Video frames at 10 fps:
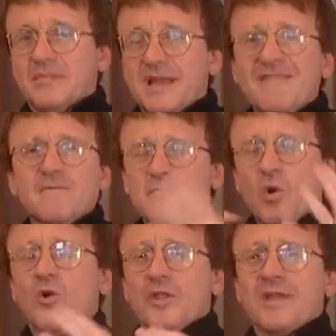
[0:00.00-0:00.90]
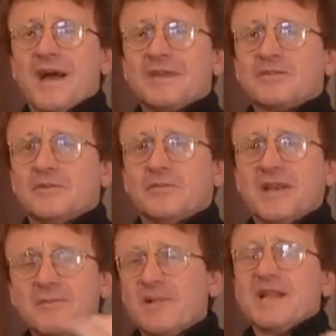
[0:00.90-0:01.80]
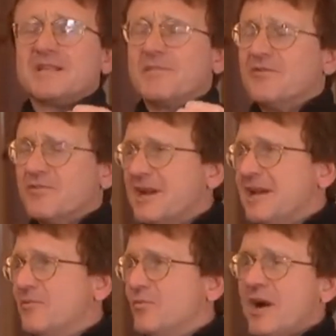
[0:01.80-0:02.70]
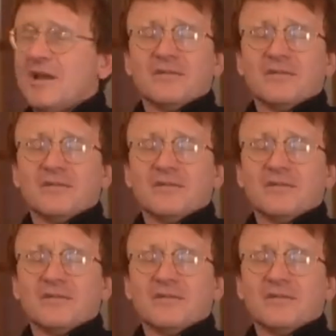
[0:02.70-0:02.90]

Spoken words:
even more than that. Or when you played something really well,